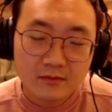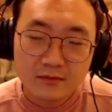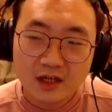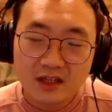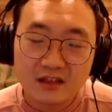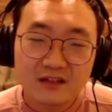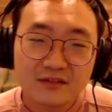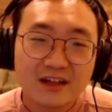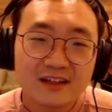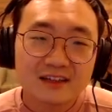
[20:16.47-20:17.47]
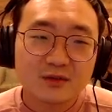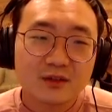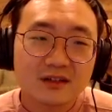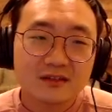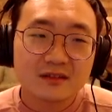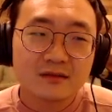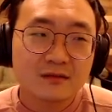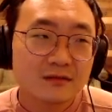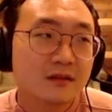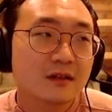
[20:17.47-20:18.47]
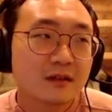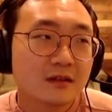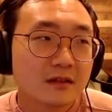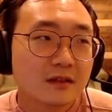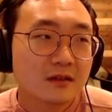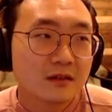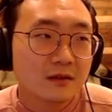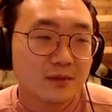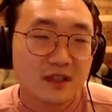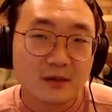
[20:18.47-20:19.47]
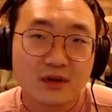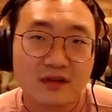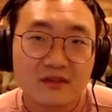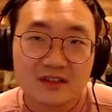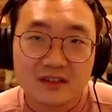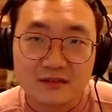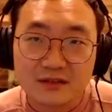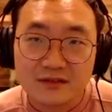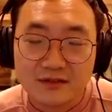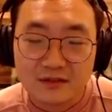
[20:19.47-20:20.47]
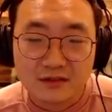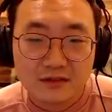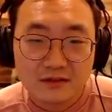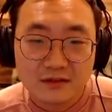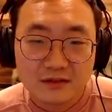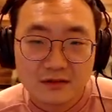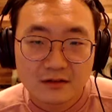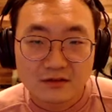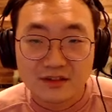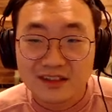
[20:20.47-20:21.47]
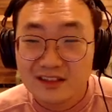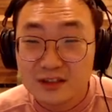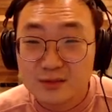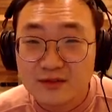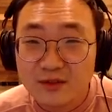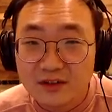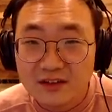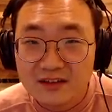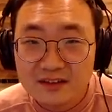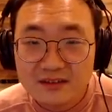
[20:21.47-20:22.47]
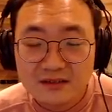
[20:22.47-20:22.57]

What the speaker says: I love classic WoW, dude. Been on private servers for 3 years before this.